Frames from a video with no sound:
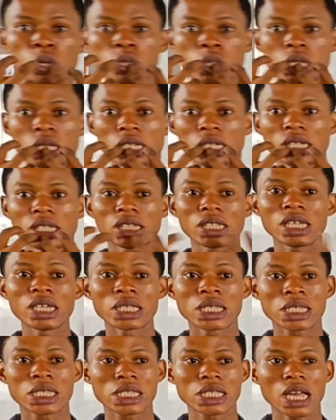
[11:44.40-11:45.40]
what?
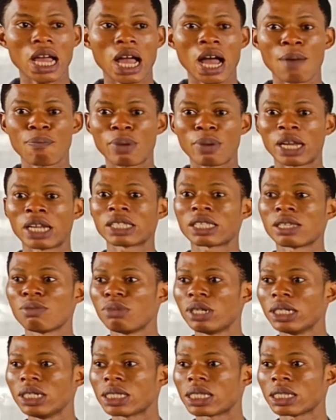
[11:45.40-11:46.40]
taste and
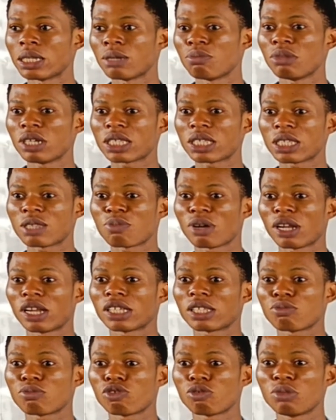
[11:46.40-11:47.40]
palatability makes it
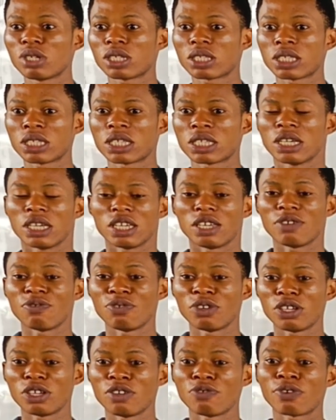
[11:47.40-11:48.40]
palatable makes it if
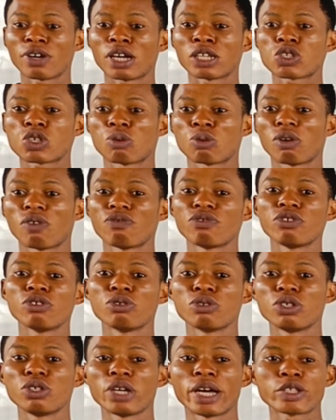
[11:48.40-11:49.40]
you, in fact some of
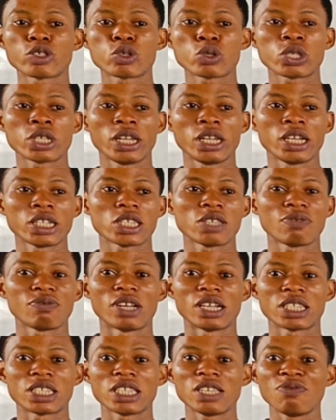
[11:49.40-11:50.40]
you you are so selective
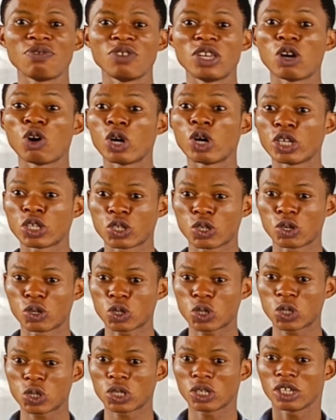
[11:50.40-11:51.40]
that if the oil is
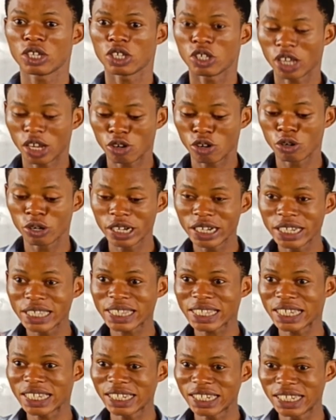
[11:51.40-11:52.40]
not you are not really
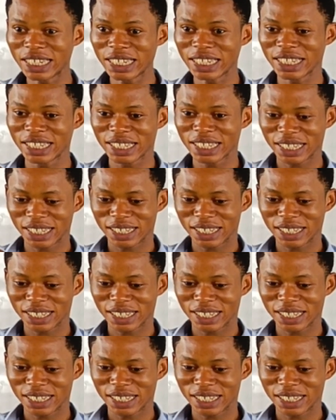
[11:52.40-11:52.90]
seeing the